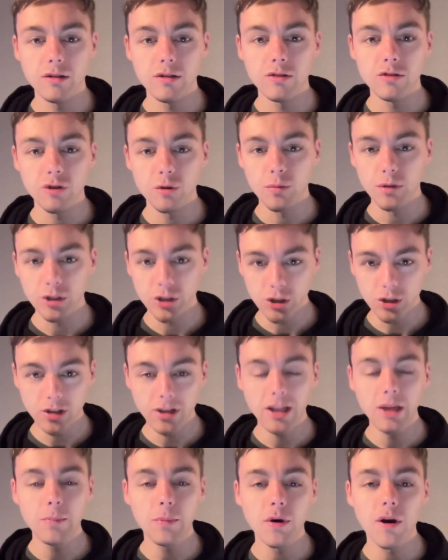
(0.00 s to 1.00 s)
So be sure to
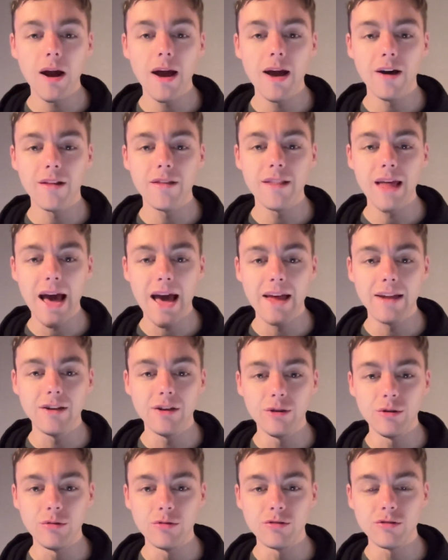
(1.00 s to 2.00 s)
keep your eye on that
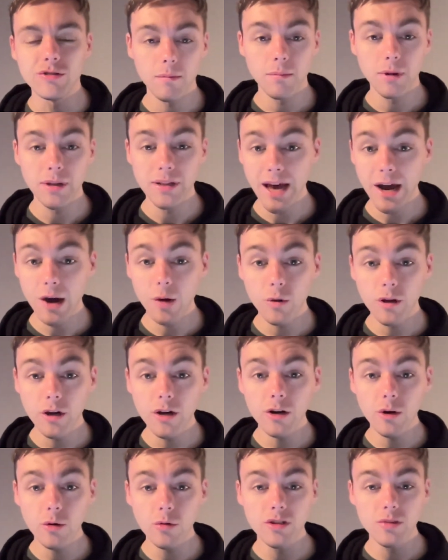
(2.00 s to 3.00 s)
news. But now we are
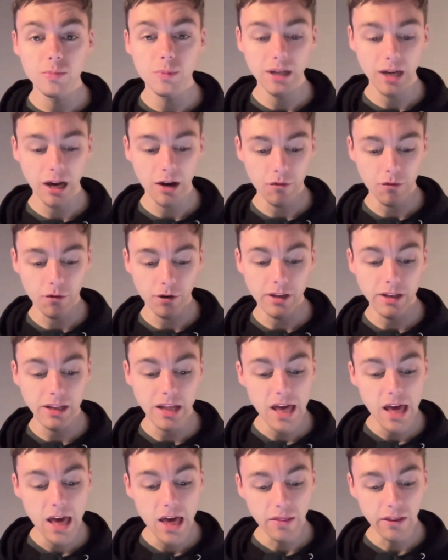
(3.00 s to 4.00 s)
going to be covering
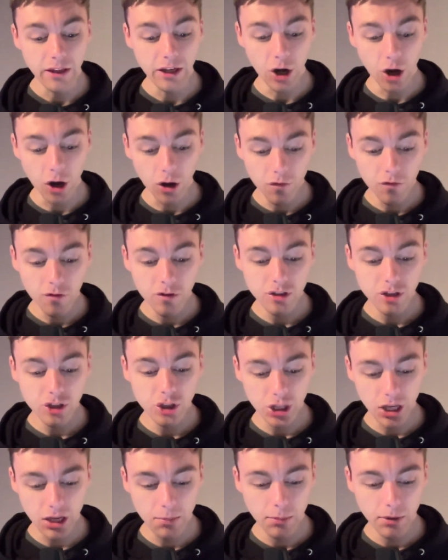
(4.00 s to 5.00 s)
the Conference
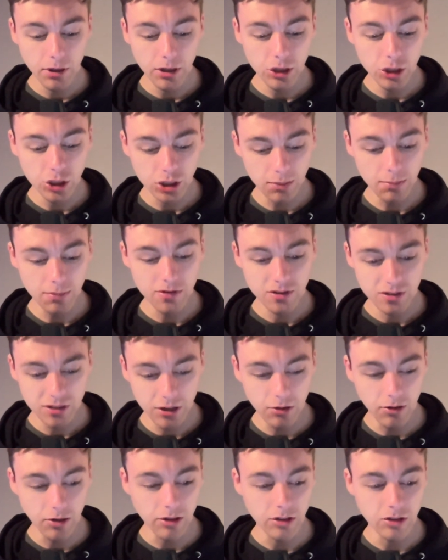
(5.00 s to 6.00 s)
Championship
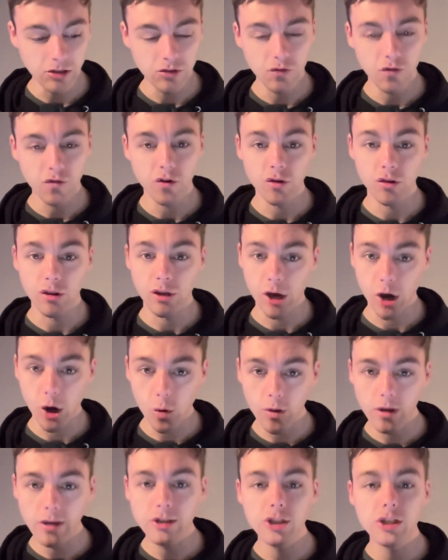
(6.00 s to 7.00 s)
Series for the
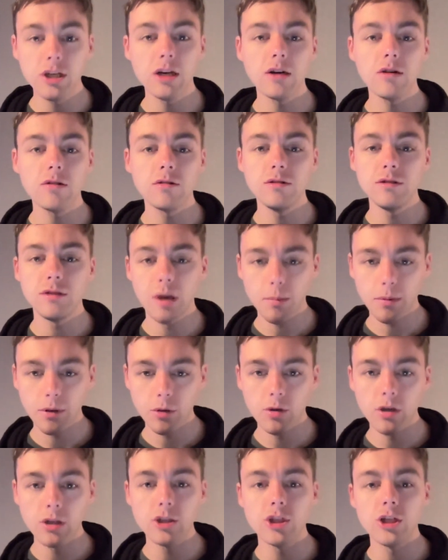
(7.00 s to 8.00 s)
OHL,
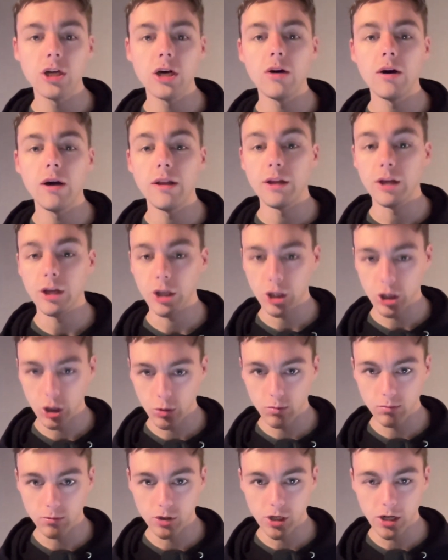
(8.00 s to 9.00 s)
WHL, and the
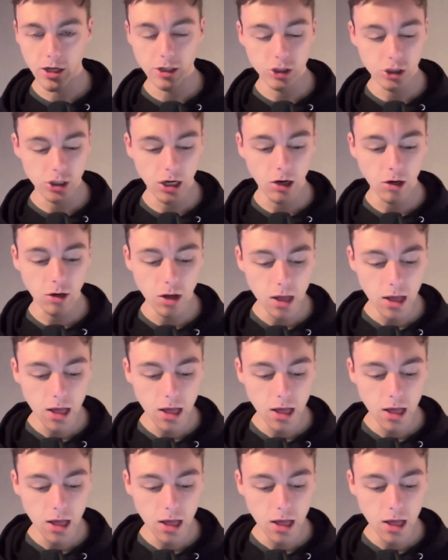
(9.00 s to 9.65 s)
QMJHL.